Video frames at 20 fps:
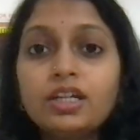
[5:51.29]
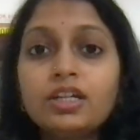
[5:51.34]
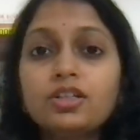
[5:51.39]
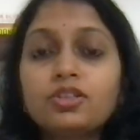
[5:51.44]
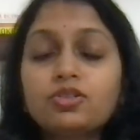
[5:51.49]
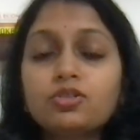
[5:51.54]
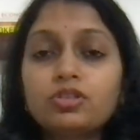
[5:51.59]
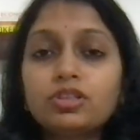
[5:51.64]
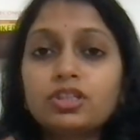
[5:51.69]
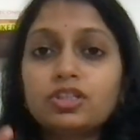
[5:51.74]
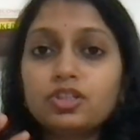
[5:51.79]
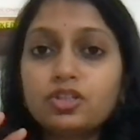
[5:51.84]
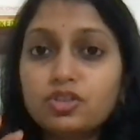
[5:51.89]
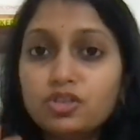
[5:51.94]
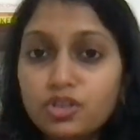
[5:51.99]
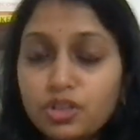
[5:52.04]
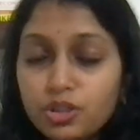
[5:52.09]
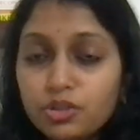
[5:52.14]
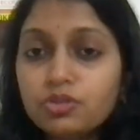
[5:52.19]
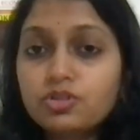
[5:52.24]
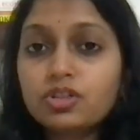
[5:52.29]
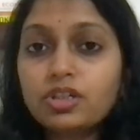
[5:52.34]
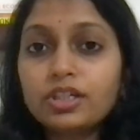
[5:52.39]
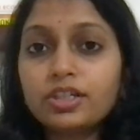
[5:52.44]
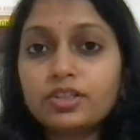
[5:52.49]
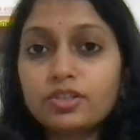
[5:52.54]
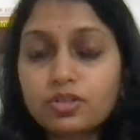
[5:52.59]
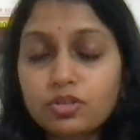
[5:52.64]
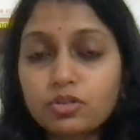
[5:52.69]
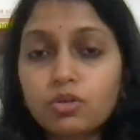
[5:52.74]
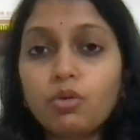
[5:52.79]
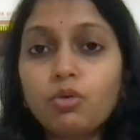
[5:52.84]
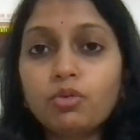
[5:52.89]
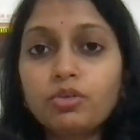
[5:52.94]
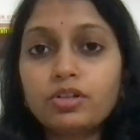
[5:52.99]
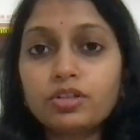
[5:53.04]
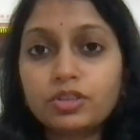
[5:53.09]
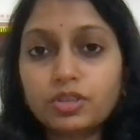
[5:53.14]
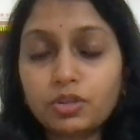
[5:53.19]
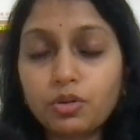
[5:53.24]
So they just neutrally
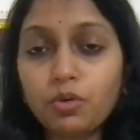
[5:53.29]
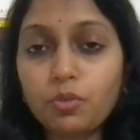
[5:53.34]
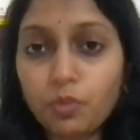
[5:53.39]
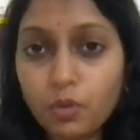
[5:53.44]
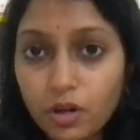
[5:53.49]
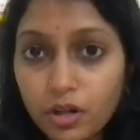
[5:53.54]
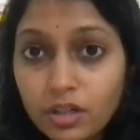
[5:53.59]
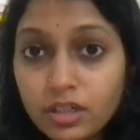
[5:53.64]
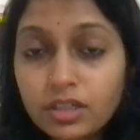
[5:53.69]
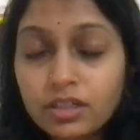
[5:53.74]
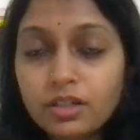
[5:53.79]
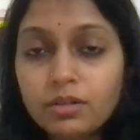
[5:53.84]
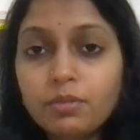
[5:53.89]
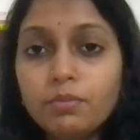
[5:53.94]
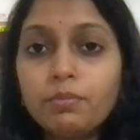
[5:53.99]
score your work